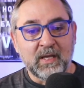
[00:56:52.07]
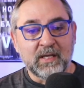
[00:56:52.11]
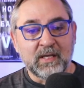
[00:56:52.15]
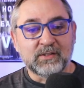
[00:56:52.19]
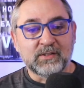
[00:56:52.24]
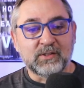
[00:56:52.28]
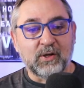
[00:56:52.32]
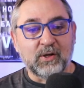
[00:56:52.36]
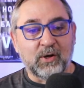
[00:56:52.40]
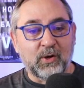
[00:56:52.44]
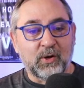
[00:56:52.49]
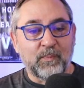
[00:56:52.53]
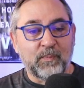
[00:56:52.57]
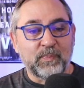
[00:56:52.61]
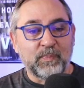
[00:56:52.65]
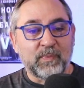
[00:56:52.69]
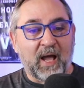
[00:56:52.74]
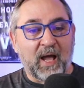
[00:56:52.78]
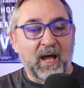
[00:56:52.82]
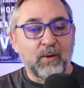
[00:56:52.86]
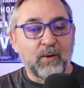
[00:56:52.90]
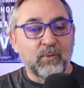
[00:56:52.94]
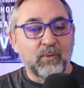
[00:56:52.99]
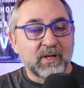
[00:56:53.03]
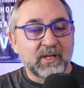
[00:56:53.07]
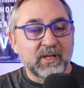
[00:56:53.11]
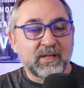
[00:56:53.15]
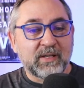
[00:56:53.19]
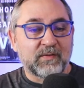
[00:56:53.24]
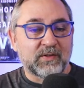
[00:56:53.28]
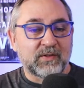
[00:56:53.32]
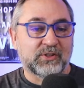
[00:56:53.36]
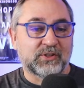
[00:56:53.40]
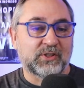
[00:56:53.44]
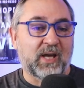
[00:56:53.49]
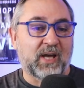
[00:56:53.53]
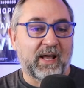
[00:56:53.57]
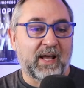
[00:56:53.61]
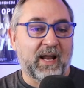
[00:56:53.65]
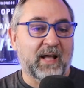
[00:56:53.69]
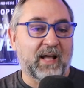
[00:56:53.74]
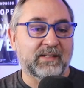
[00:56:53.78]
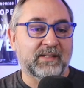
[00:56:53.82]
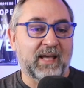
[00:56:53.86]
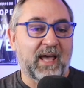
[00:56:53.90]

So I want to give a shout out